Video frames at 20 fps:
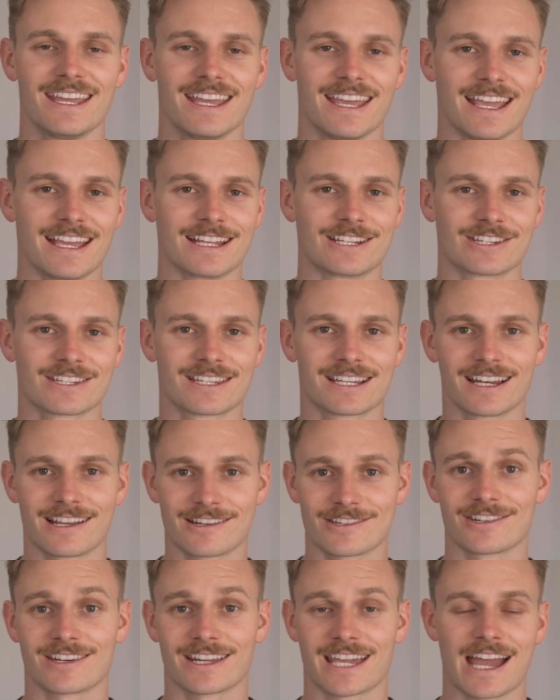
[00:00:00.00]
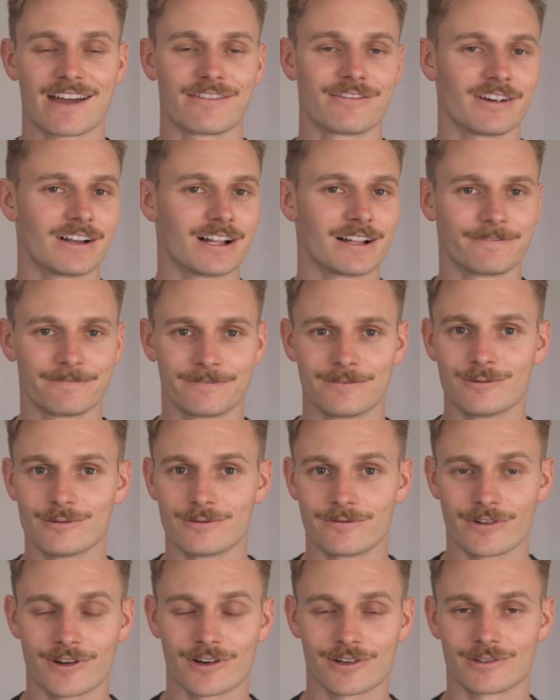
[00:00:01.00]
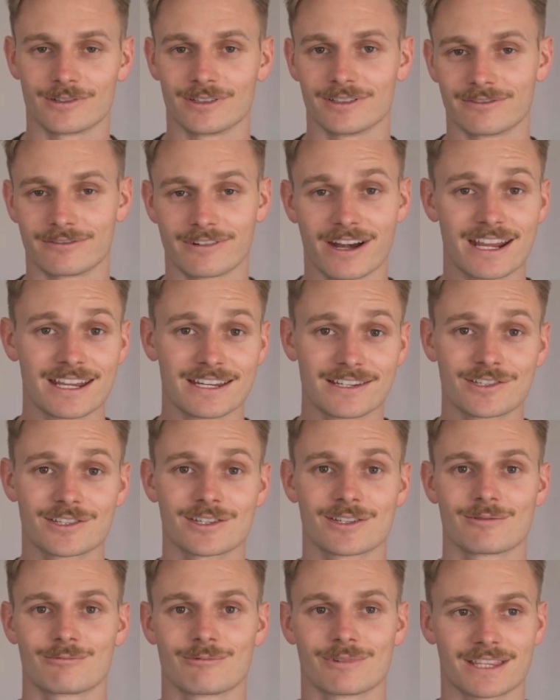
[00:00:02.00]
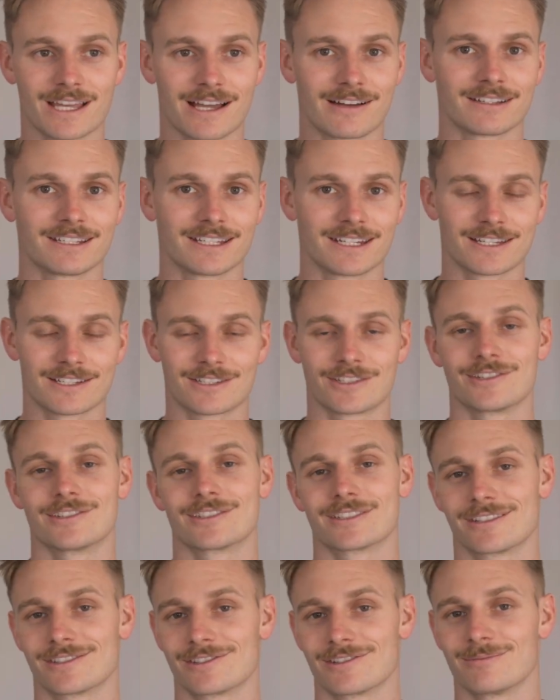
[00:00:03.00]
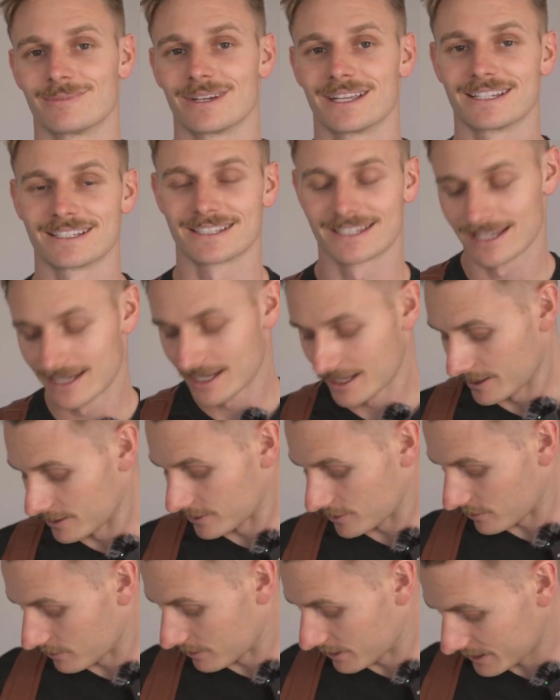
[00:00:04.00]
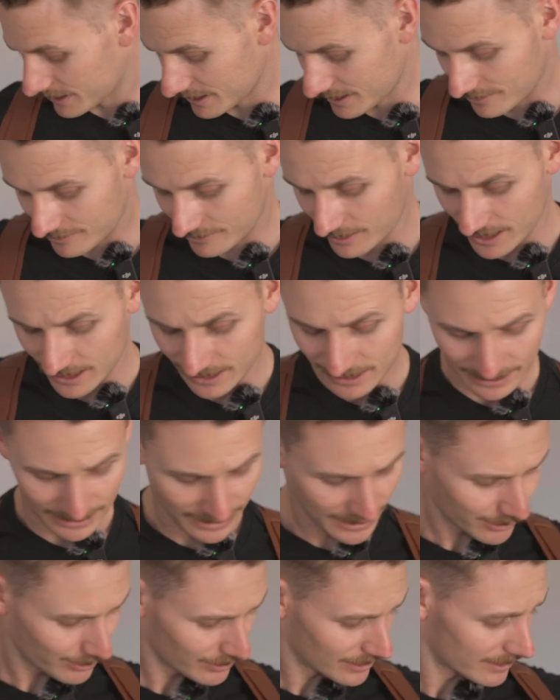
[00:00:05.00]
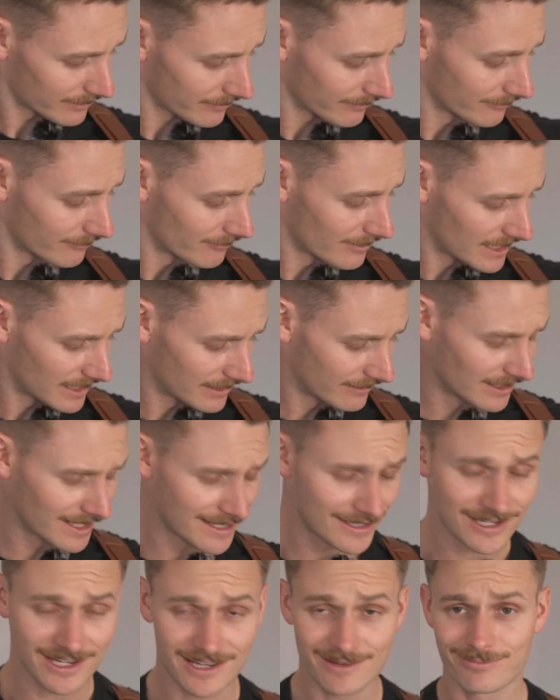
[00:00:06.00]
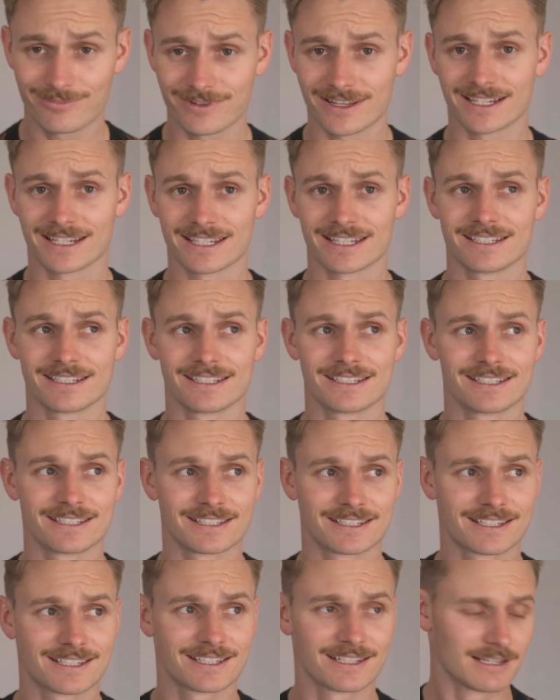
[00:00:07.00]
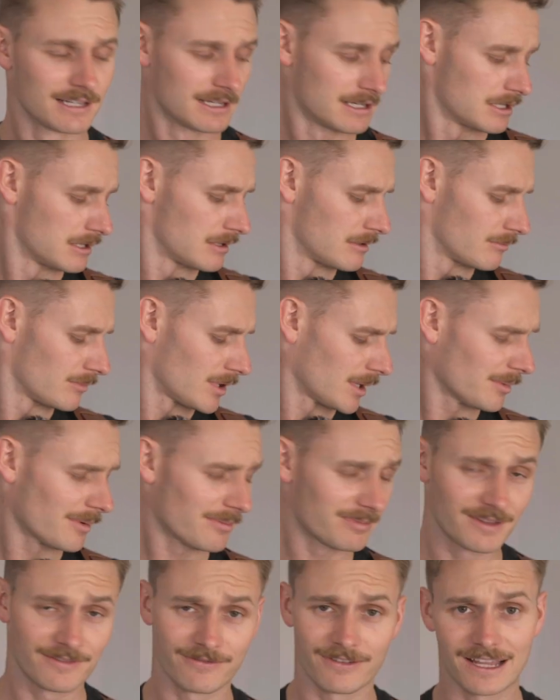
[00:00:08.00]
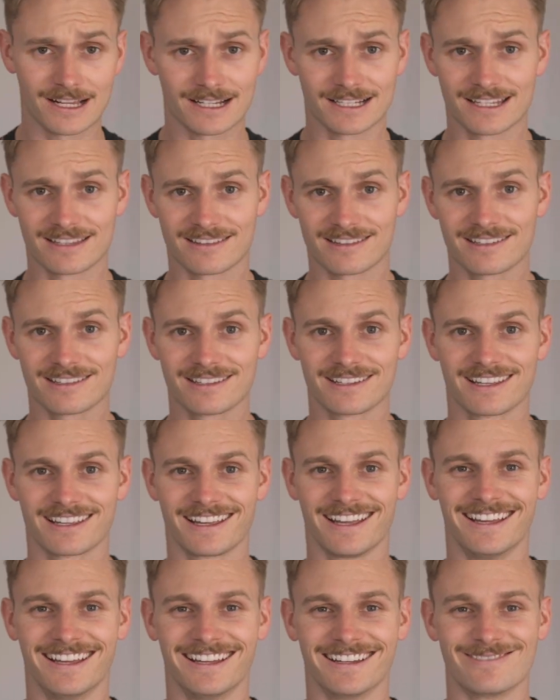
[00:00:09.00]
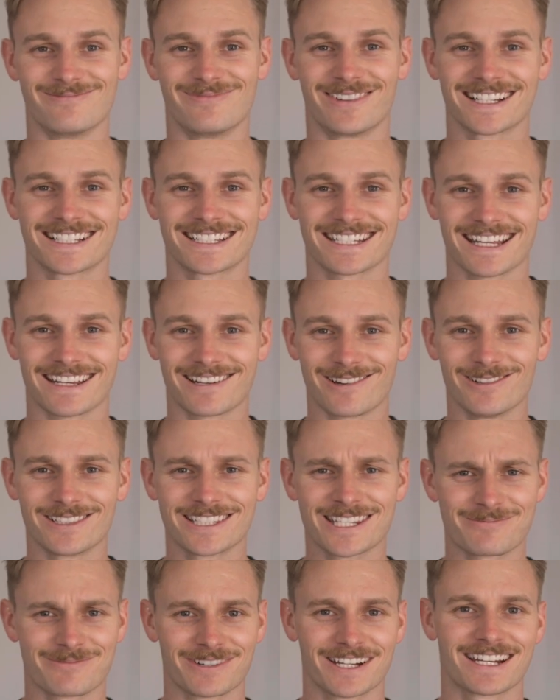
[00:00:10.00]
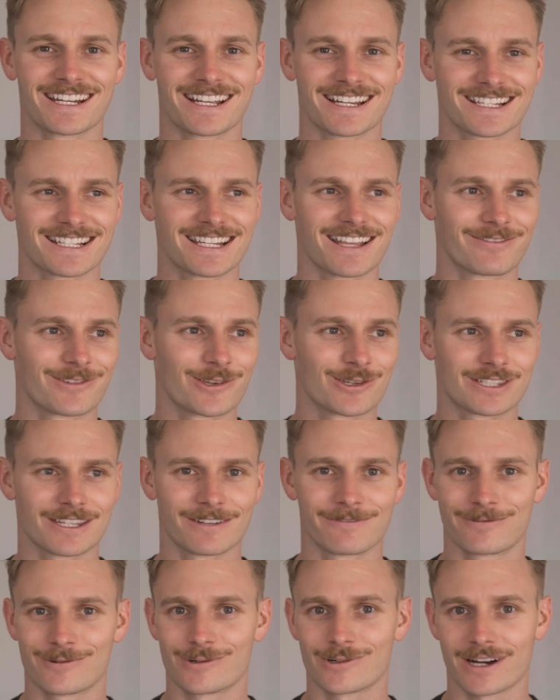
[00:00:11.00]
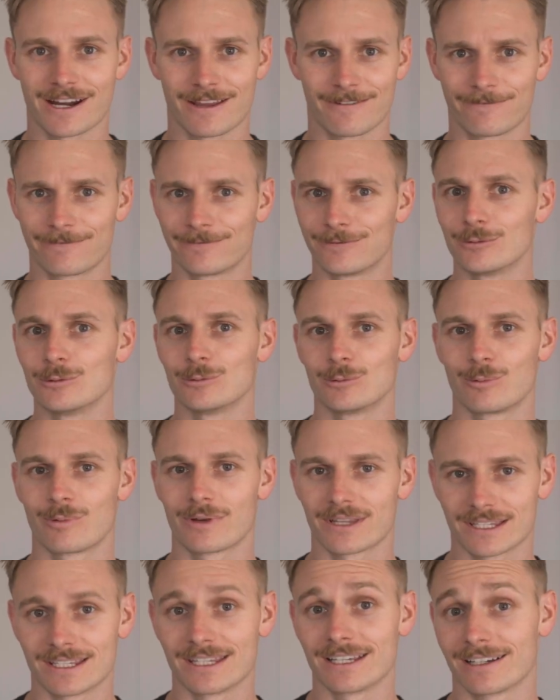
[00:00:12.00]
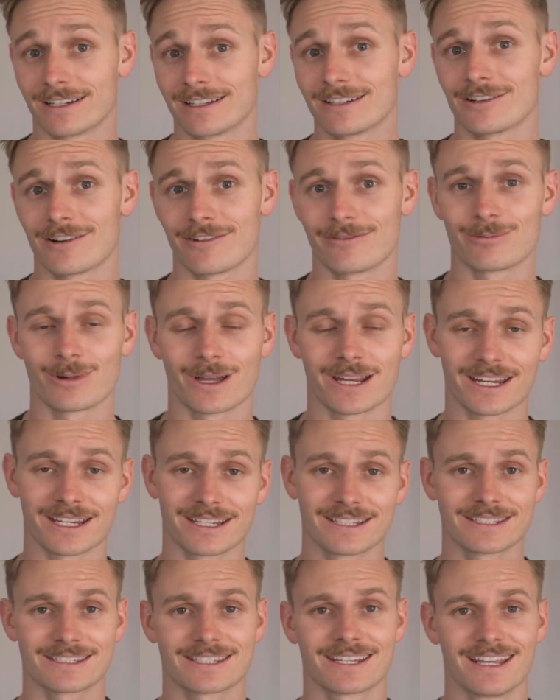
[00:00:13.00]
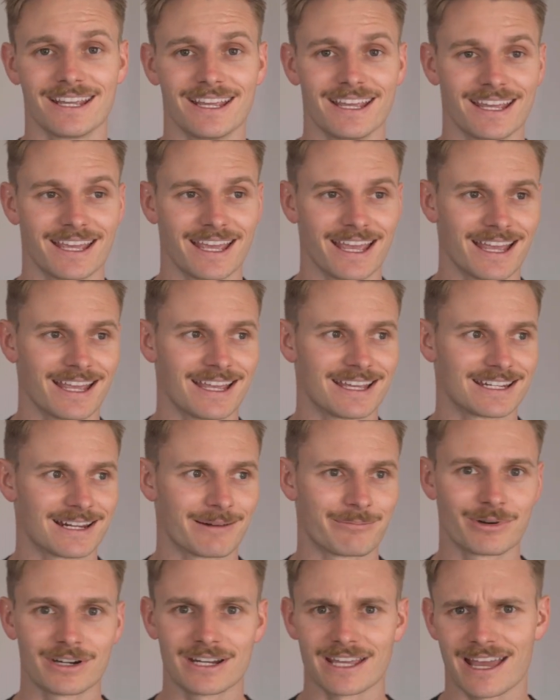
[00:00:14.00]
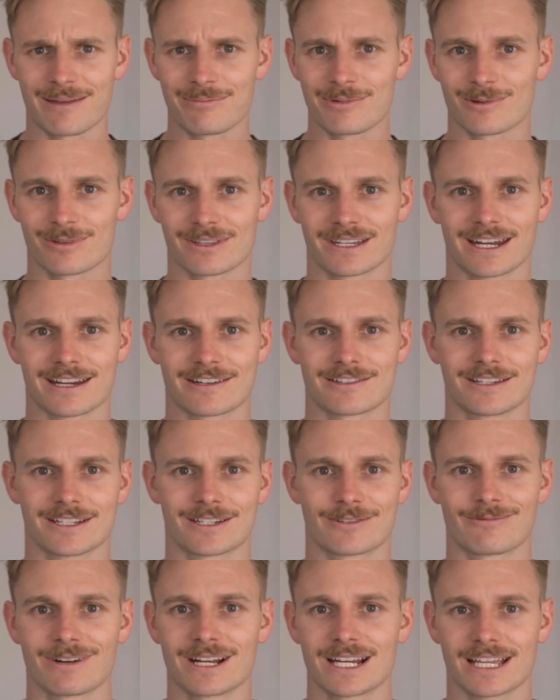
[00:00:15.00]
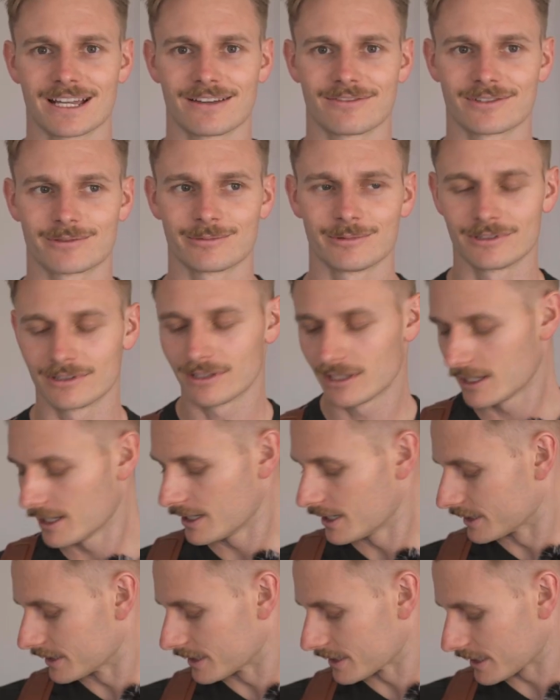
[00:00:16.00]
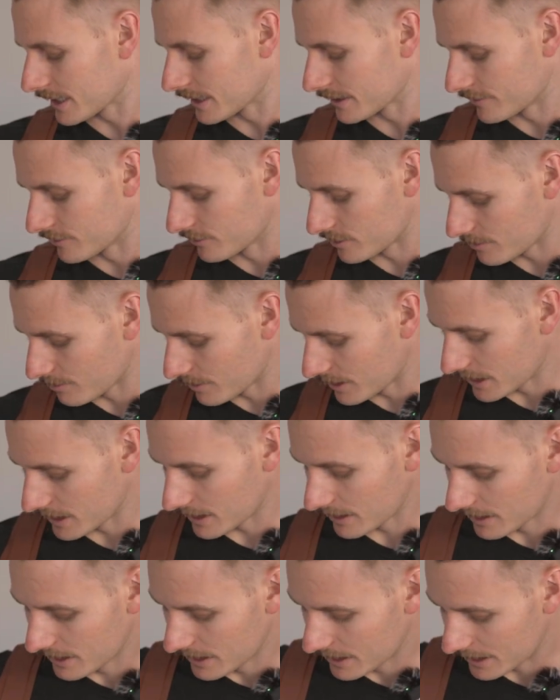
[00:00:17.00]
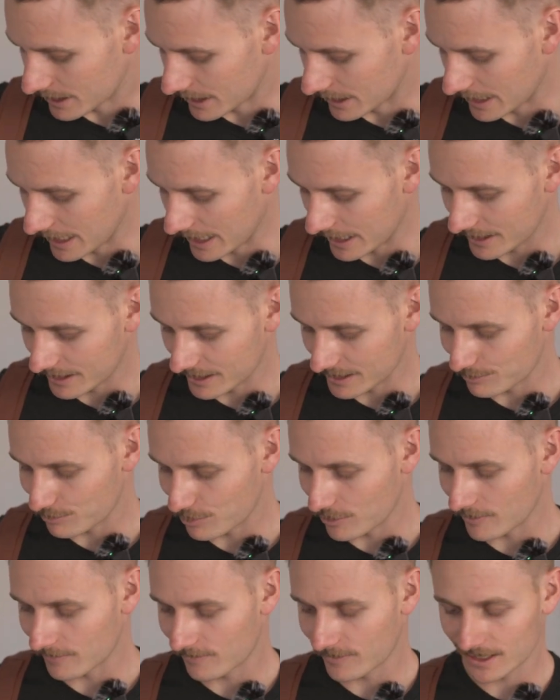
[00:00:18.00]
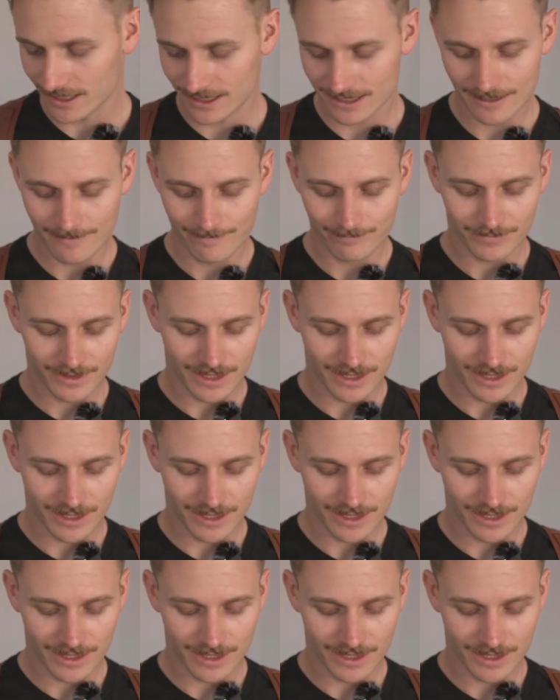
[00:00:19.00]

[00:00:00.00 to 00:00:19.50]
It just allows you to cover a full focal range without needing to use a zoom lens. So this is great. This was really cheap. It is probably fake leather, but it holds up really nicely. I've used it for a full year of weddings and I'm pretty happy with it actually. It's really comfortable, doesn't get too sweaty, the length is perfect.